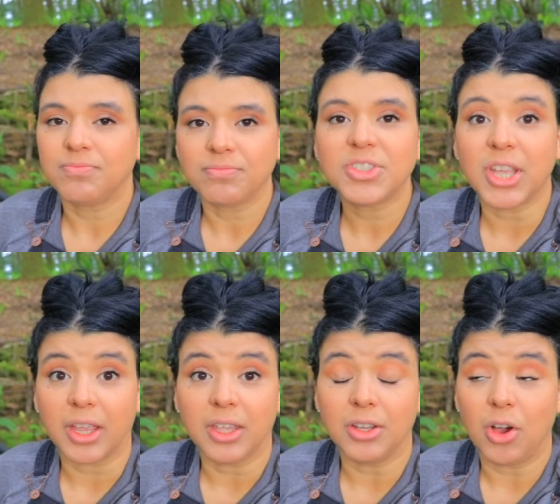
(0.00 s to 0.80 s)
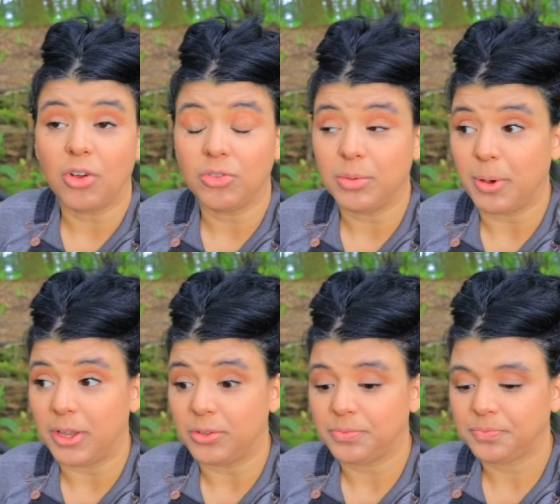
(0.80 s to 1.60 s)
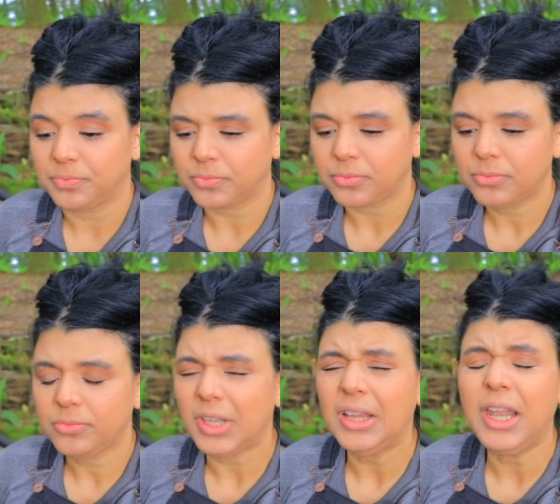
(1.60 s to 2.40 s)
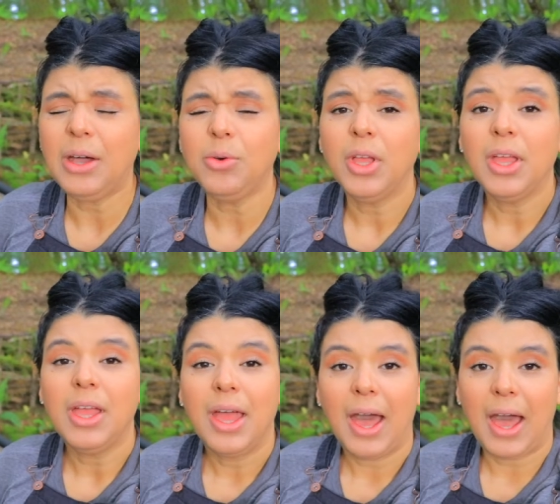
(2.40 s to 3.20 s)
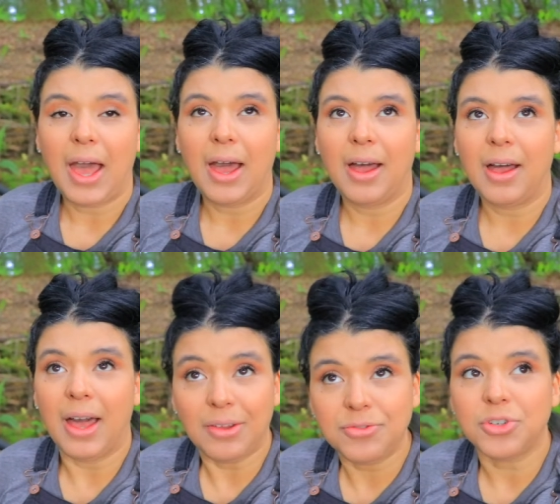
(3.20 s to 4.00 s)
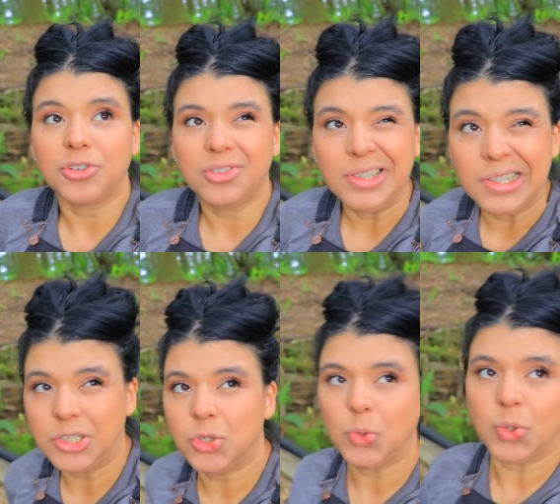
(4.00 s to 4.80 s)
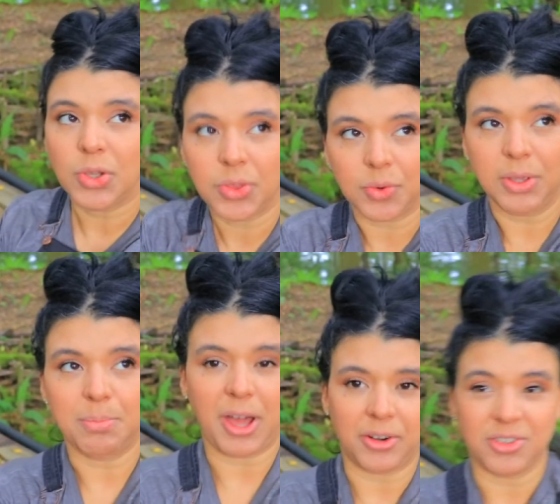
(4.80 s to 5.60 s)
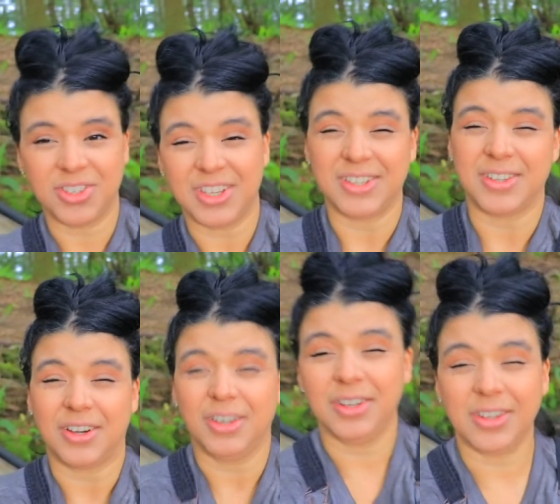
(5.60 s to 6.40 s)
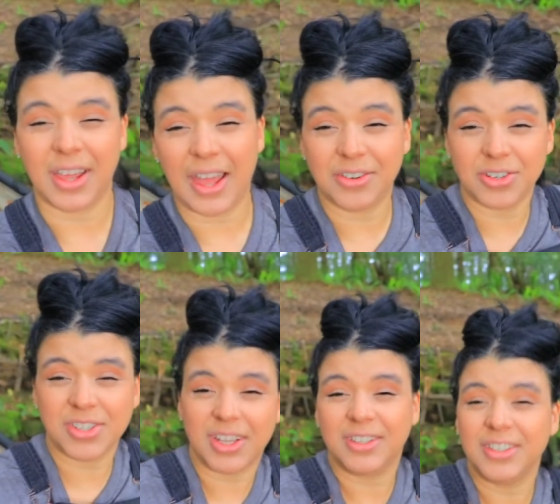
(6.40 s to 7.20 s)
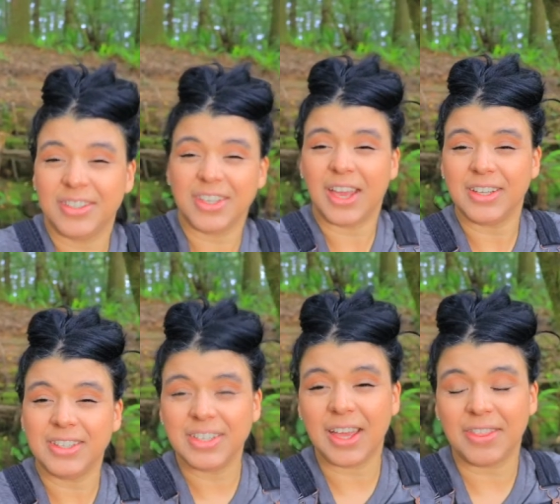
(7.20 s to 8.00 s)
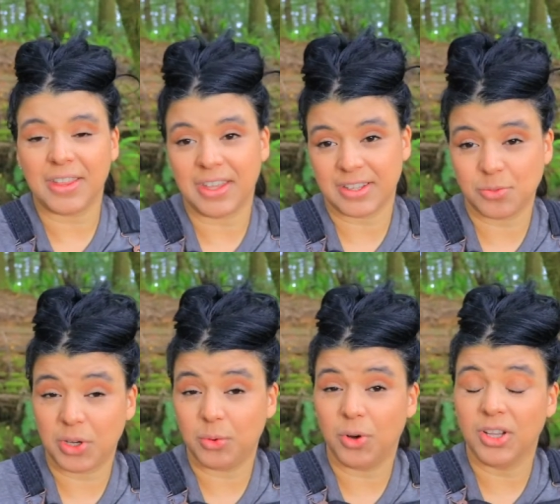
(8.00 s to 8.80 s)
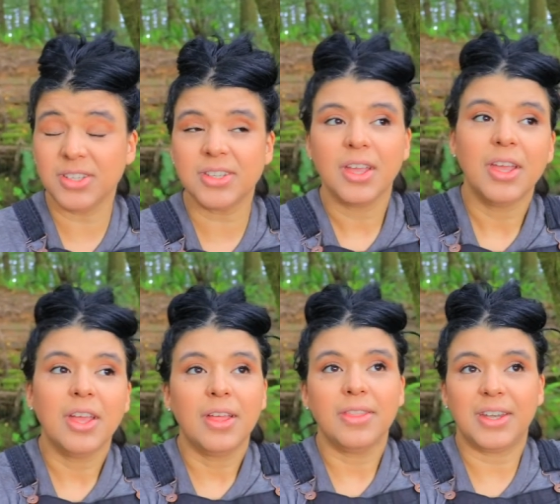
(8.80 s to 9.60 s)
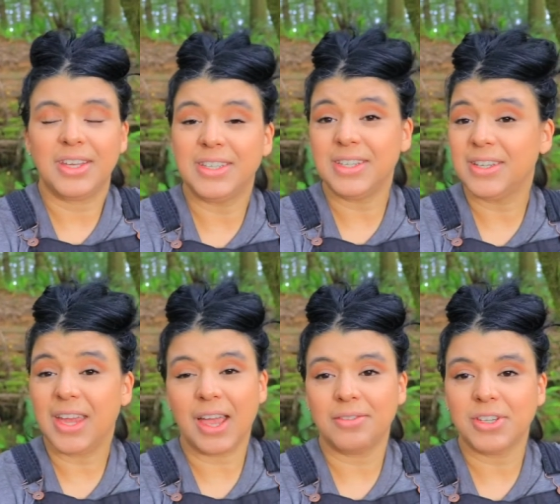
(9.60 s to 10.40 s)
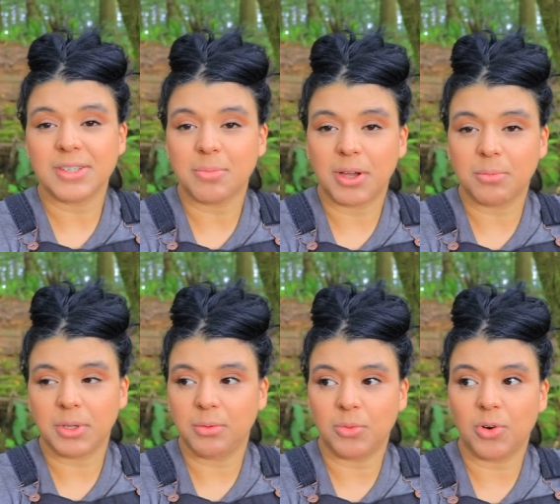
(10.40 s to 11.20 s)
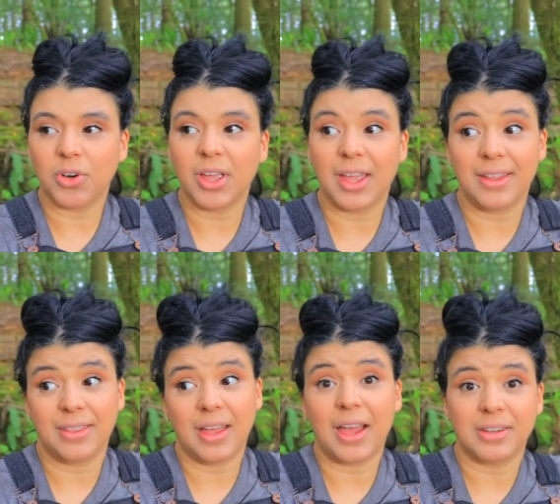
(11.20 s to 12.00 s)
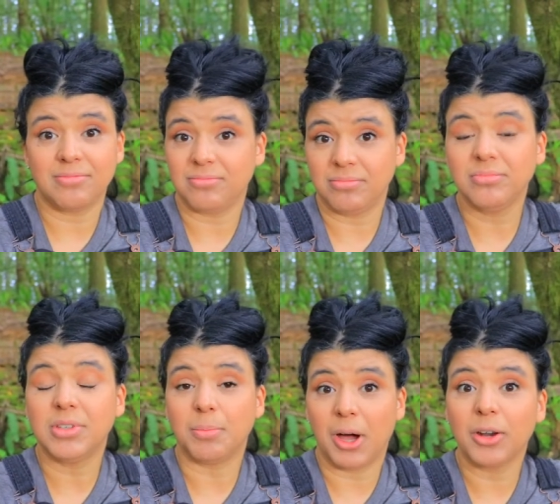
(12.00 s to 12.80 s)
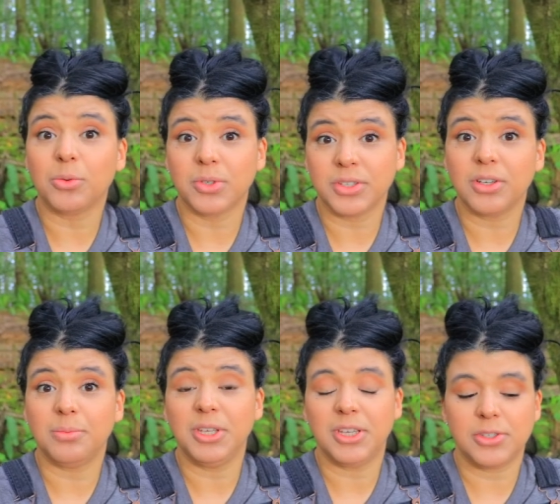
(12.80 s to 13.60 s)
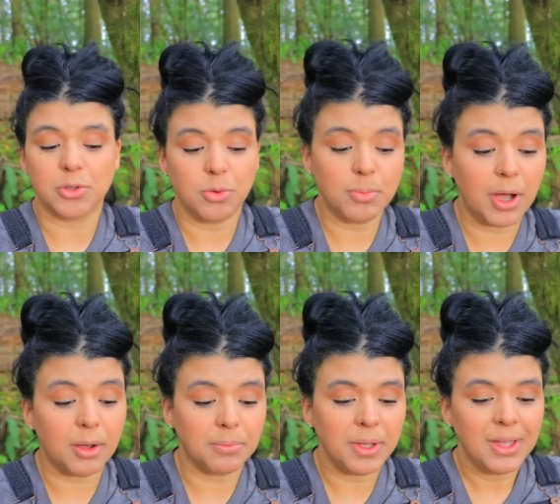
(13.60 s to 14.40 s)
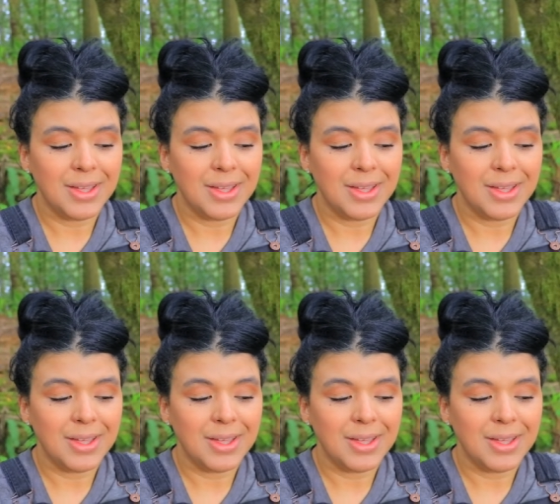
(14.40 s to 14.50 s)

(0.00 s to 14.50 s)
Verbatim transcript: sucking on the bottle. Now, after two or three bottles, he started understanding the idea that that's what it was that he didn't have his mom anymore and that the bottle was going to be his new mom,